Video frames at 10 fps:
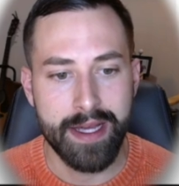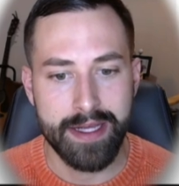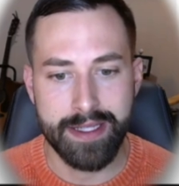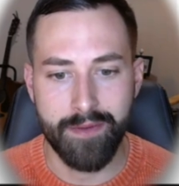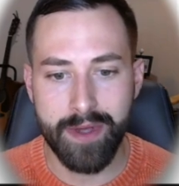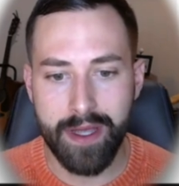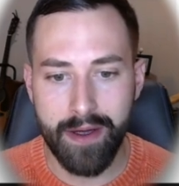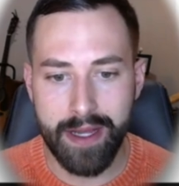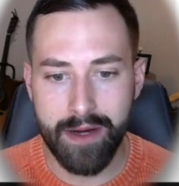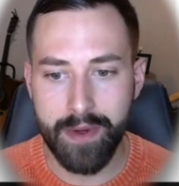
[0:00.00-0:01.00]
So if we go
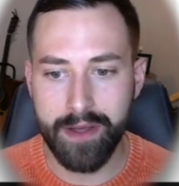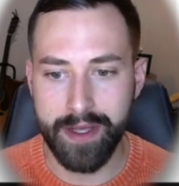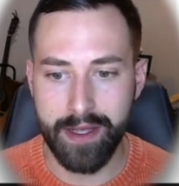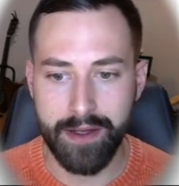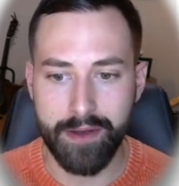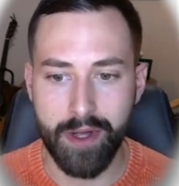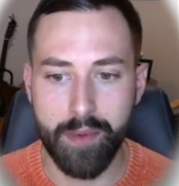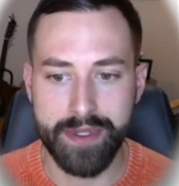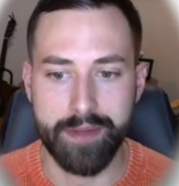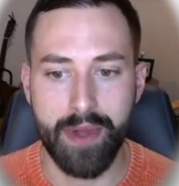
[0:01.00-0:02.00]
here, we can click
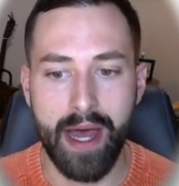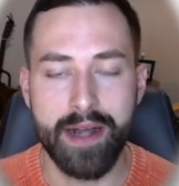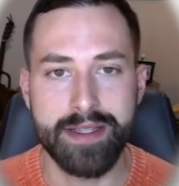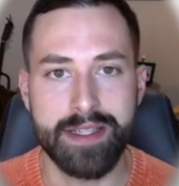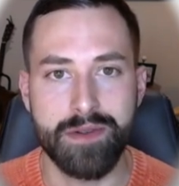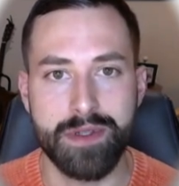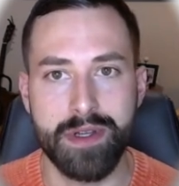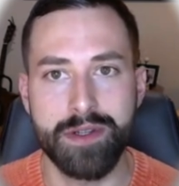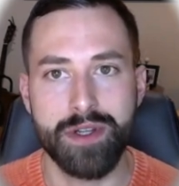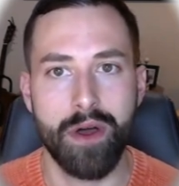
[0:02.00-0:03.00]
global suppliers. This will
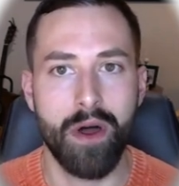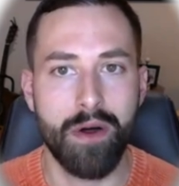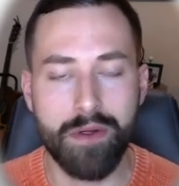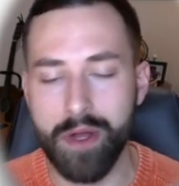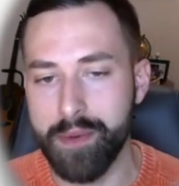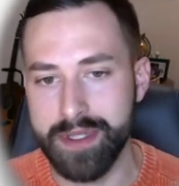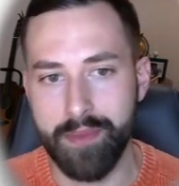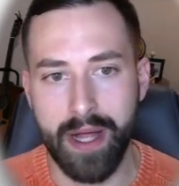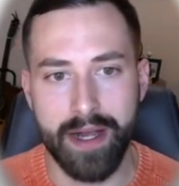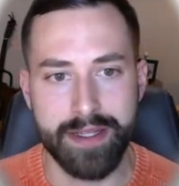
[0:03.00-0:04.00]
search all global
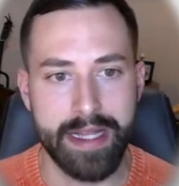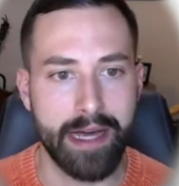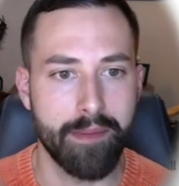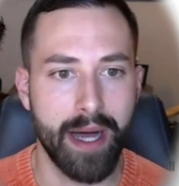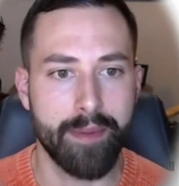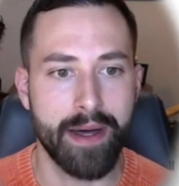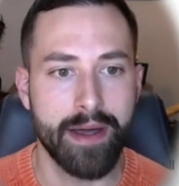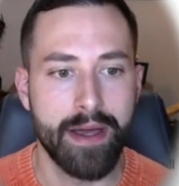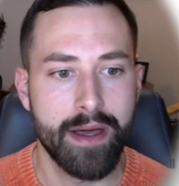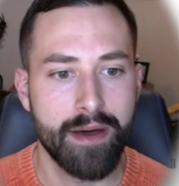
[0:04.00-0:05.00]
suppliers on Alibaba
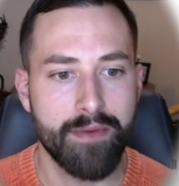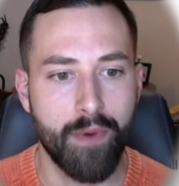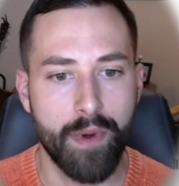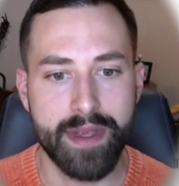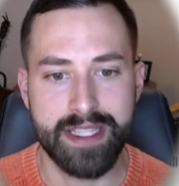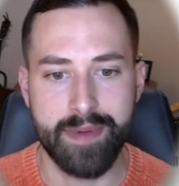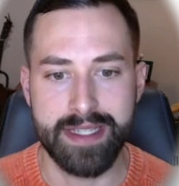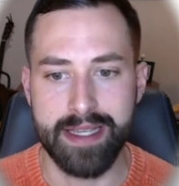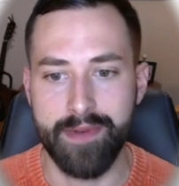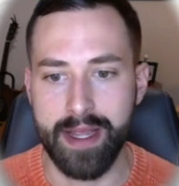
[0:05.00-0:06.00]
for this
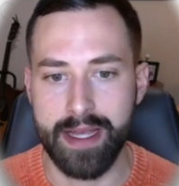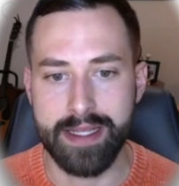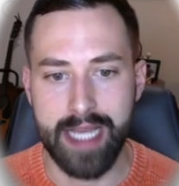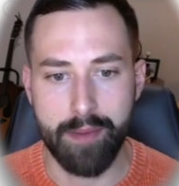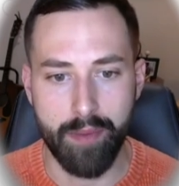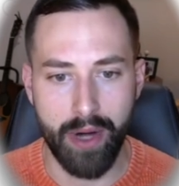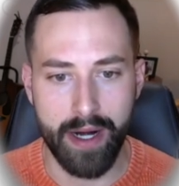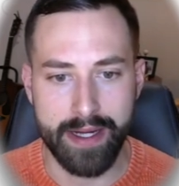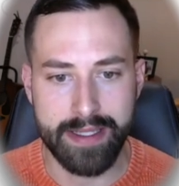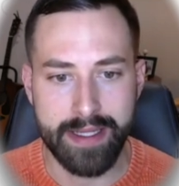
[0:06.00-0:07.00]
specific type of
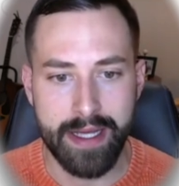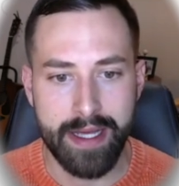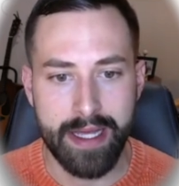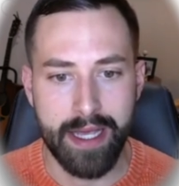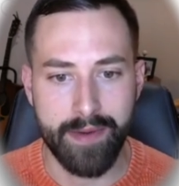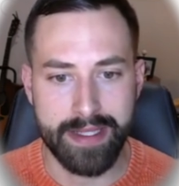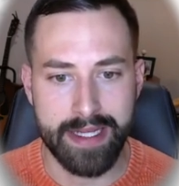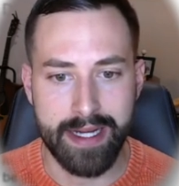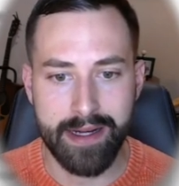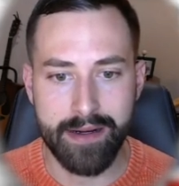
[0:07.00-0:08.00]
product. And we can see
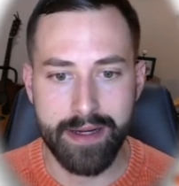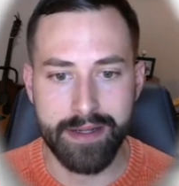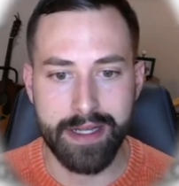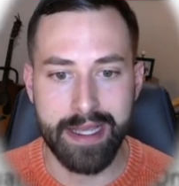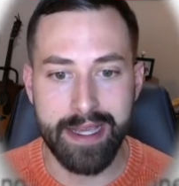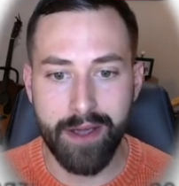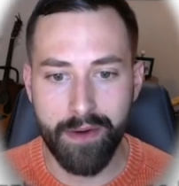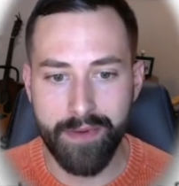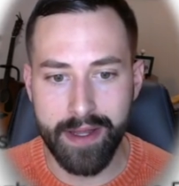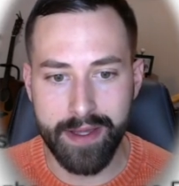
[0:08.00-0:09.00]
here, here's an
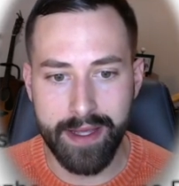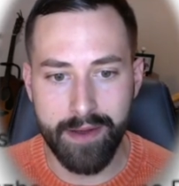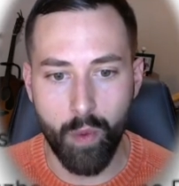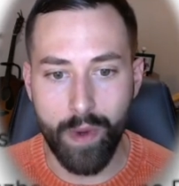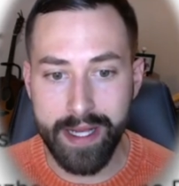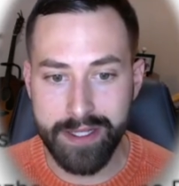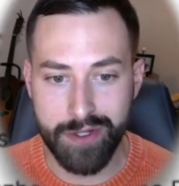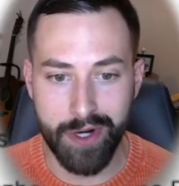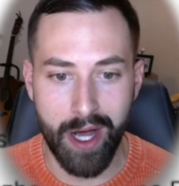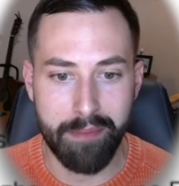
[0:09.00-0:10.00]
eco-friendly wheat
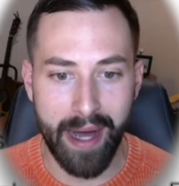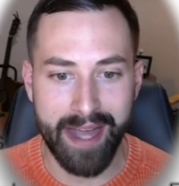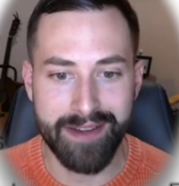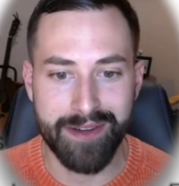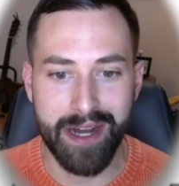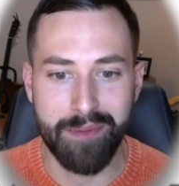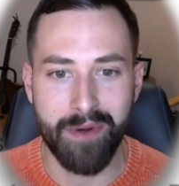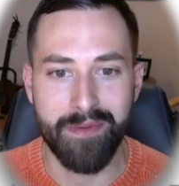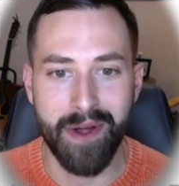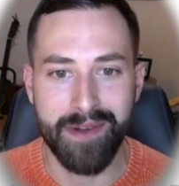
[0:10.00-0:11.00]
straw biodegradable
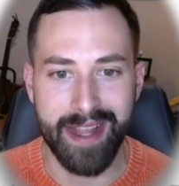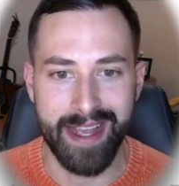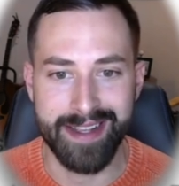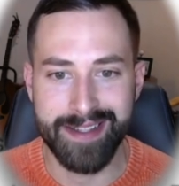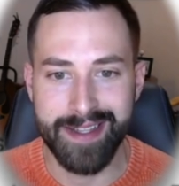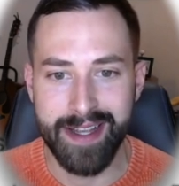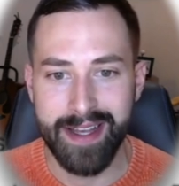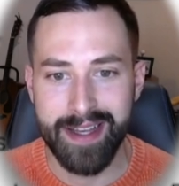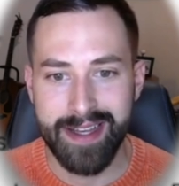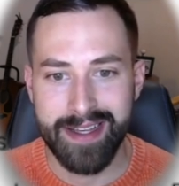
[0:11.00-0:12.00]
phone case.
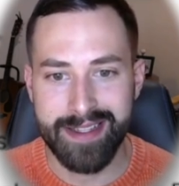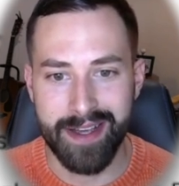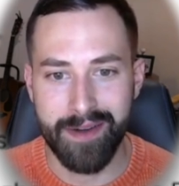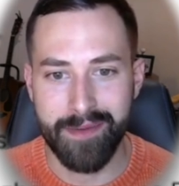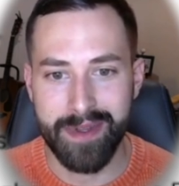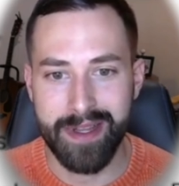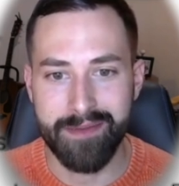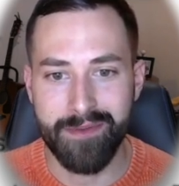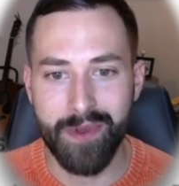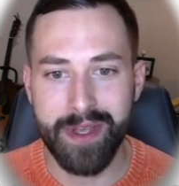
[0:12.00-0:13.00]
So it
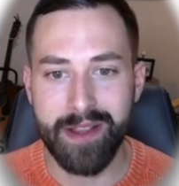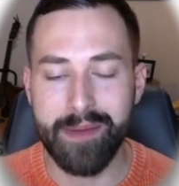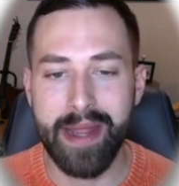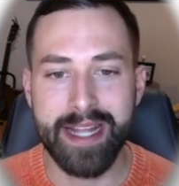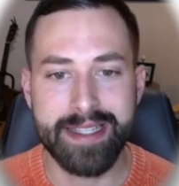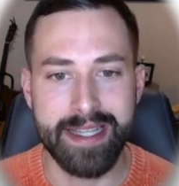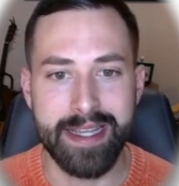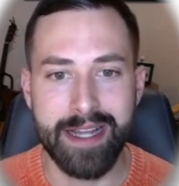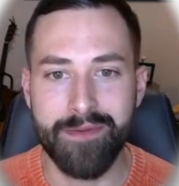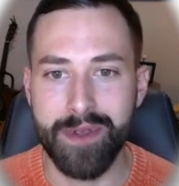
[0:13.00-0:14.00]
really eliminates the
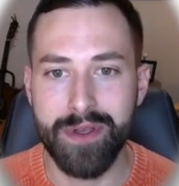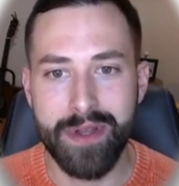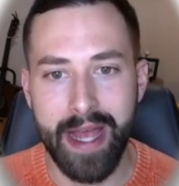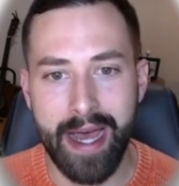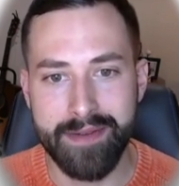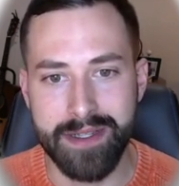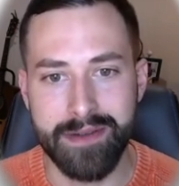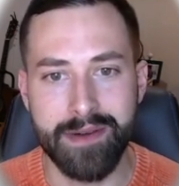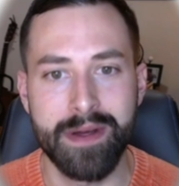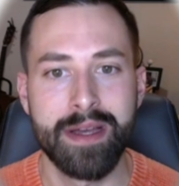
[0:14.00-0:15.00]
need for you to have
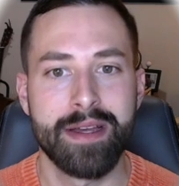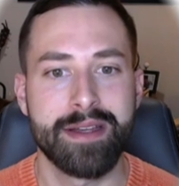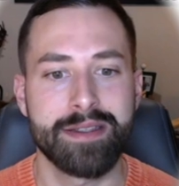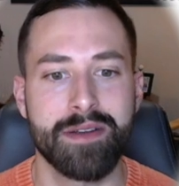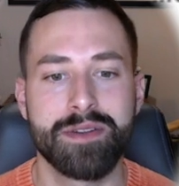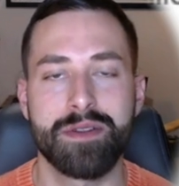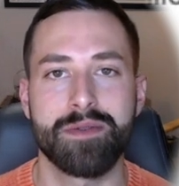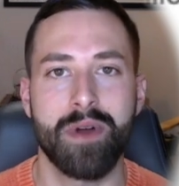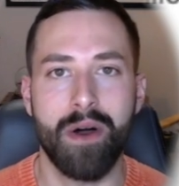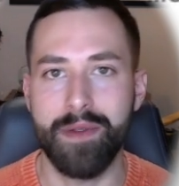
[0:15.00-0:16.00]
to search
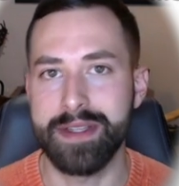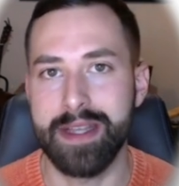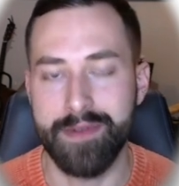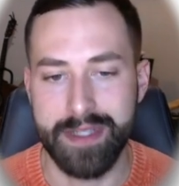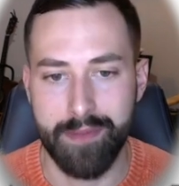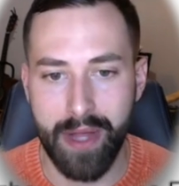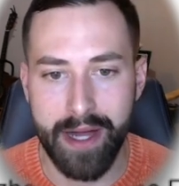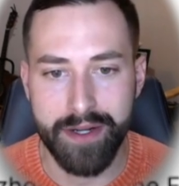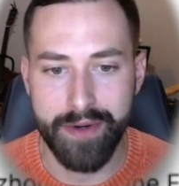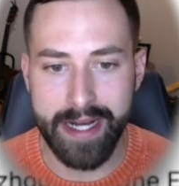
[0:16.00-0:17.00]
through all these different supplier
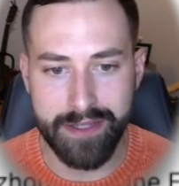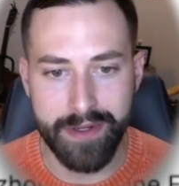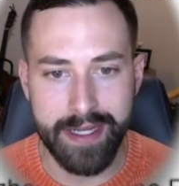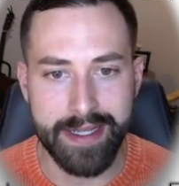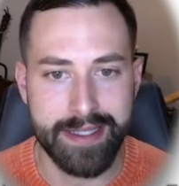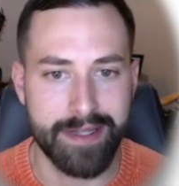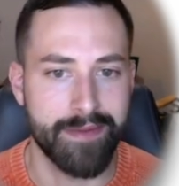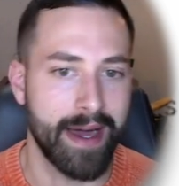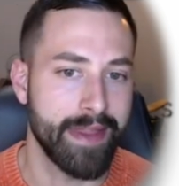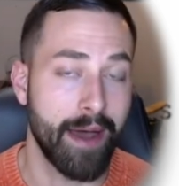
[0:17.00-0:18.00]
directories to
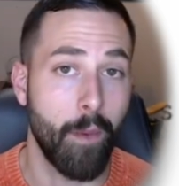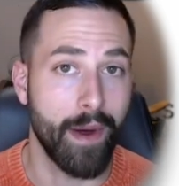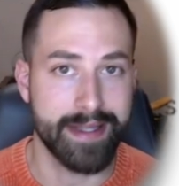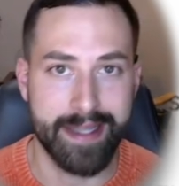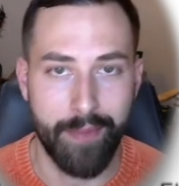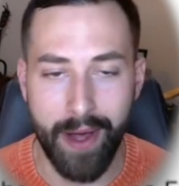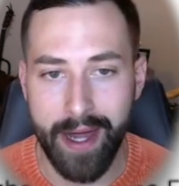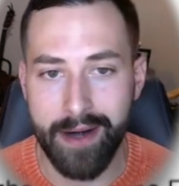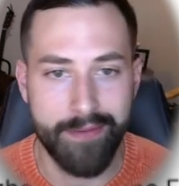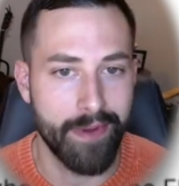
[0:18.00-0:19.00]
find that one
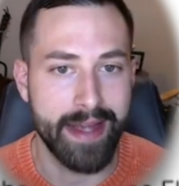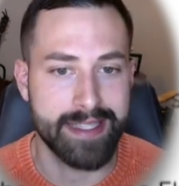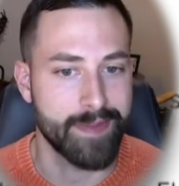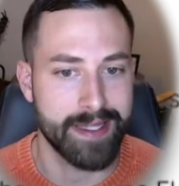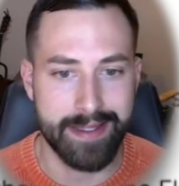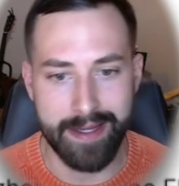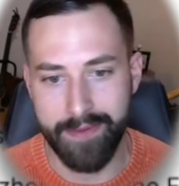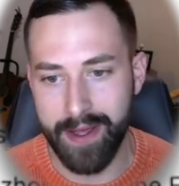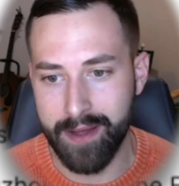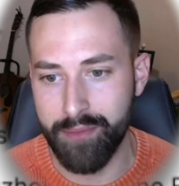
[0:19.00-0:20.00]
supplier for that
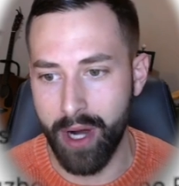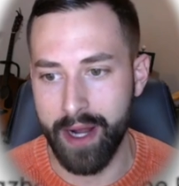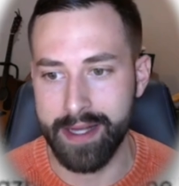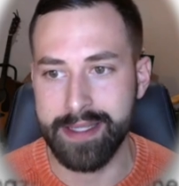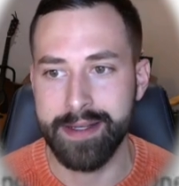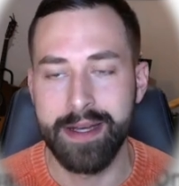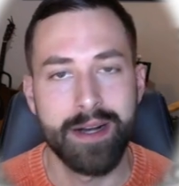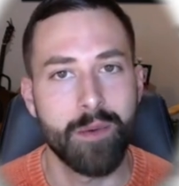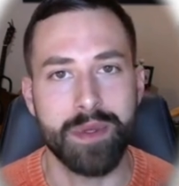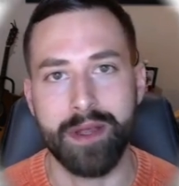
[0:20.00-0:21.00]
specific product.
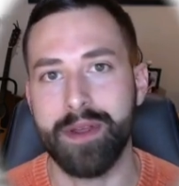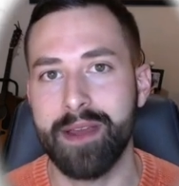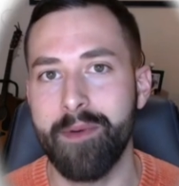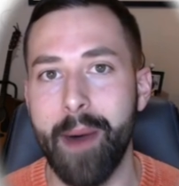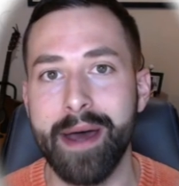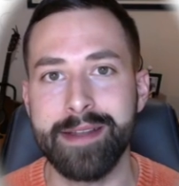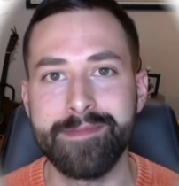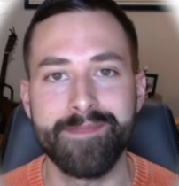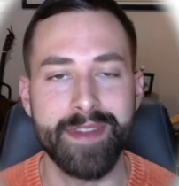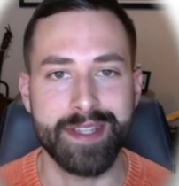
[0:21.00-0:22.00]
With the click of a
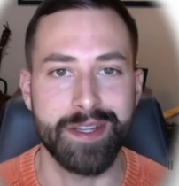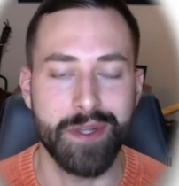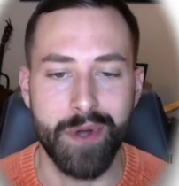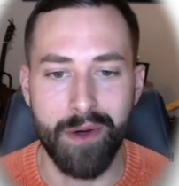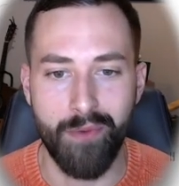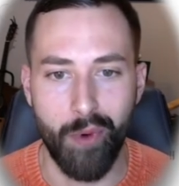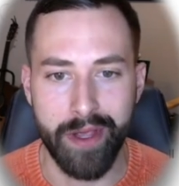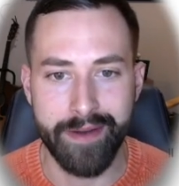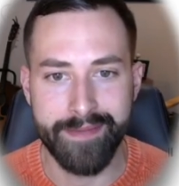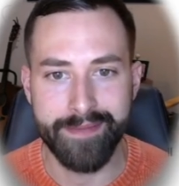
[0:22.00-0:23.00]
button, this can do it all for
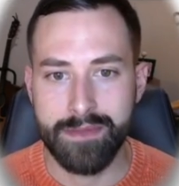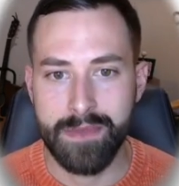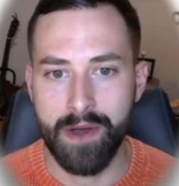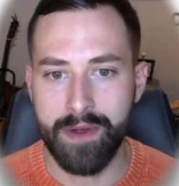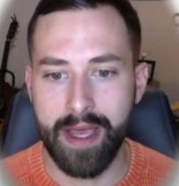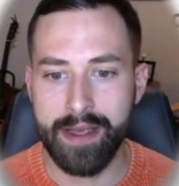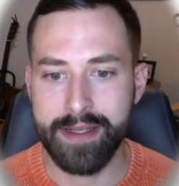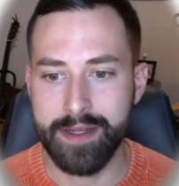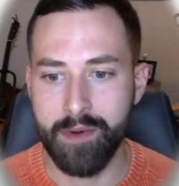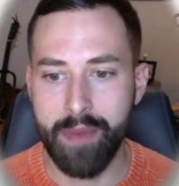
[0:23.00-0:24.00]
you. Okay,
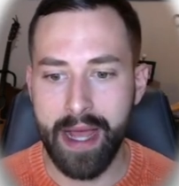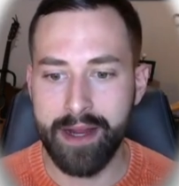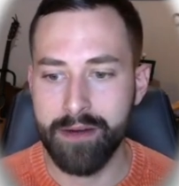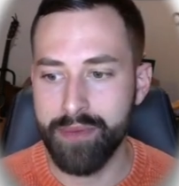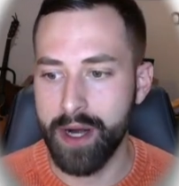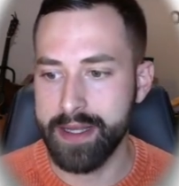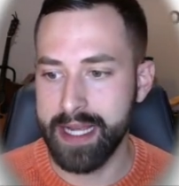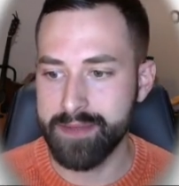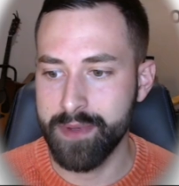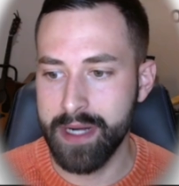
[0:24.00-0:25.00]
so we're back here in
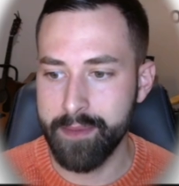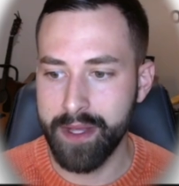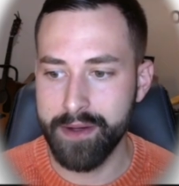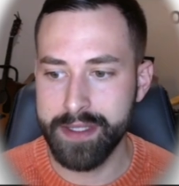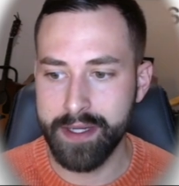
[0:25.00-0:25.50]
productXpert. I'm going to